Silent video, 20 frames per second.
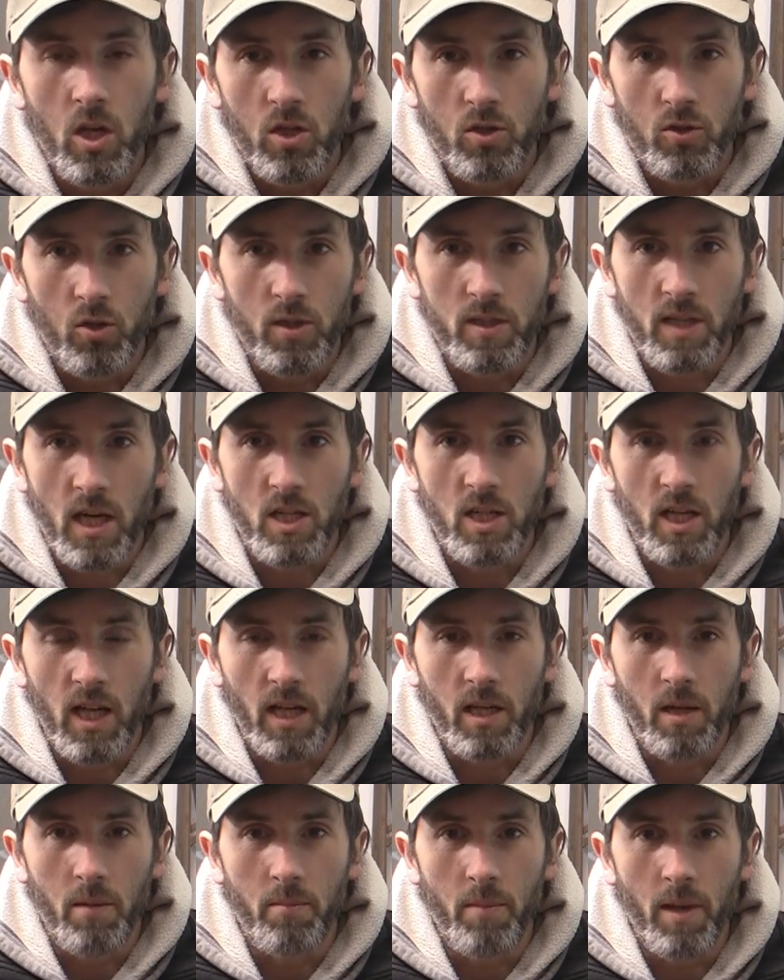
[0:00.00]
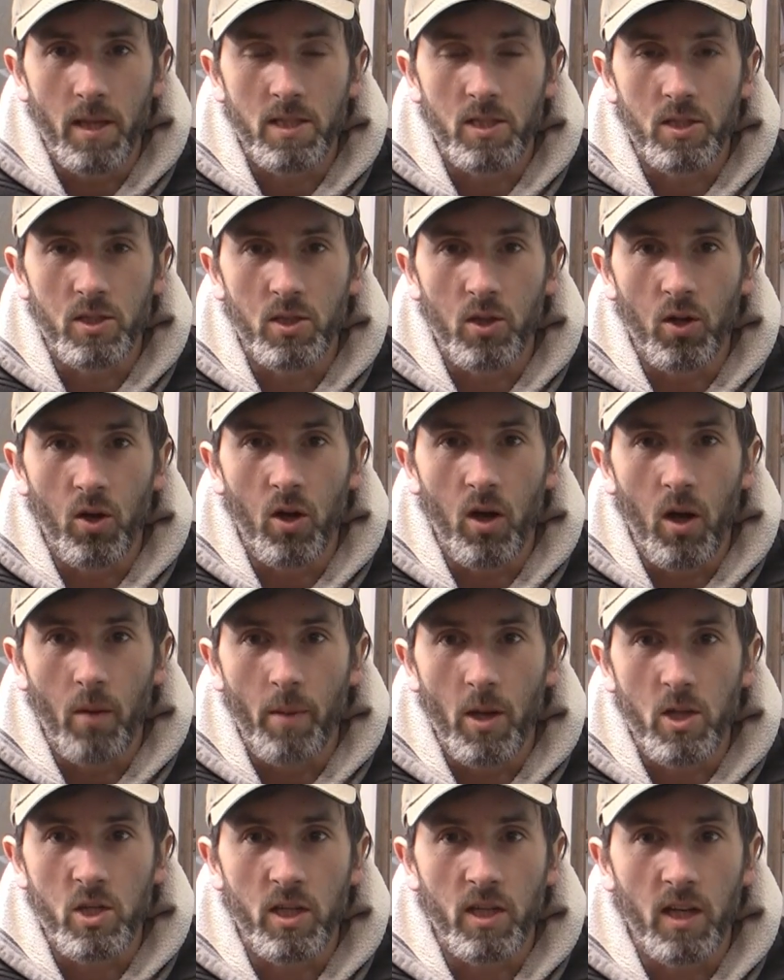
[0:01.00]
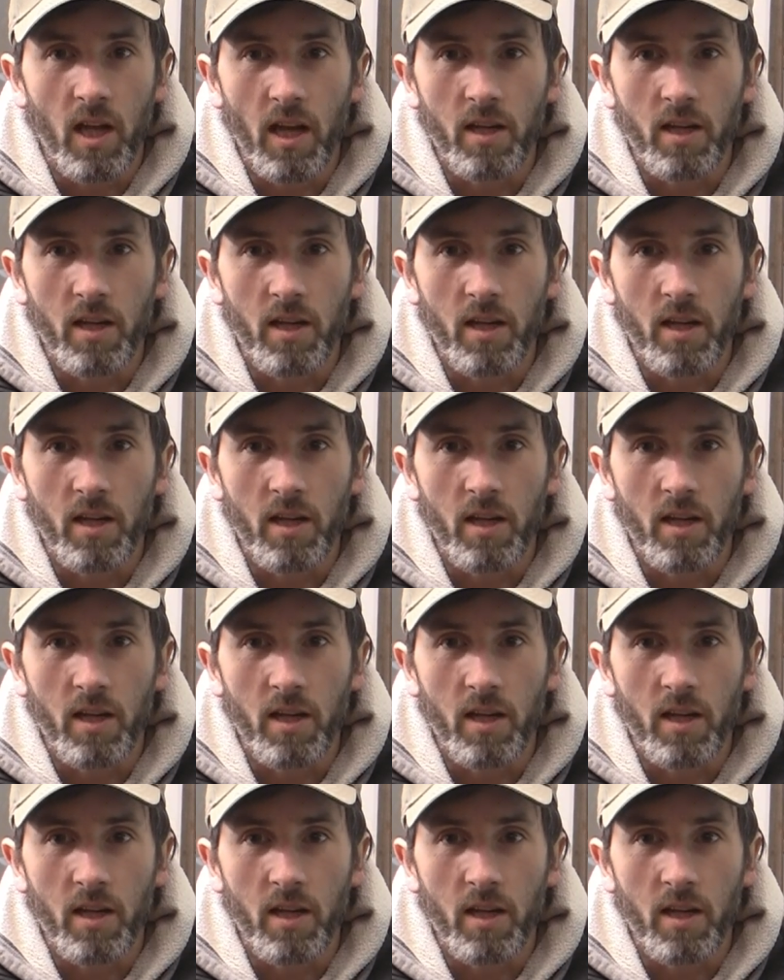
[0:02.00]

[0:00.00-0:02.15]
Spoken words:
so it's actually like a mist, so imagine